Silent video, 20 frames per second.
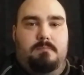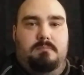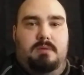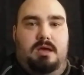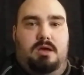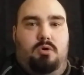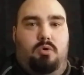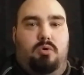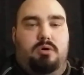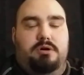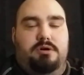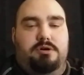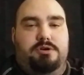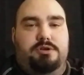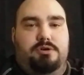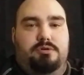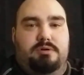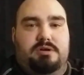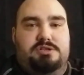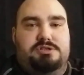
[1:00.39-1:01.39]
in order
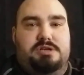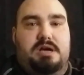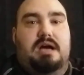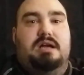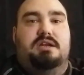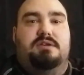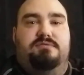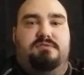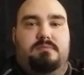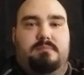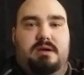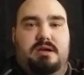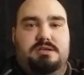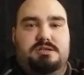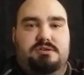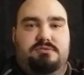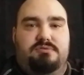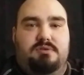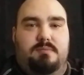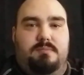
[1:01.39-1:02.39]
to extract
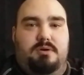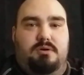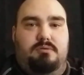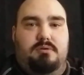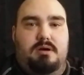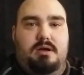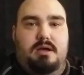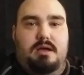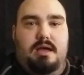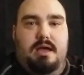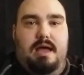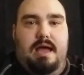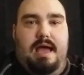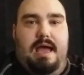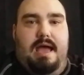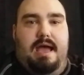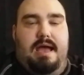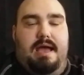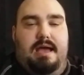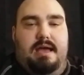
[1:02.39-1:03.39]
information from you.
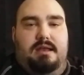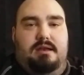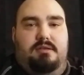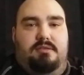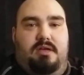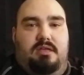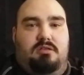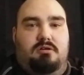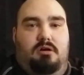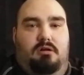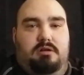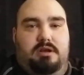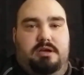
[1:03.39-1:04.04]
And that's called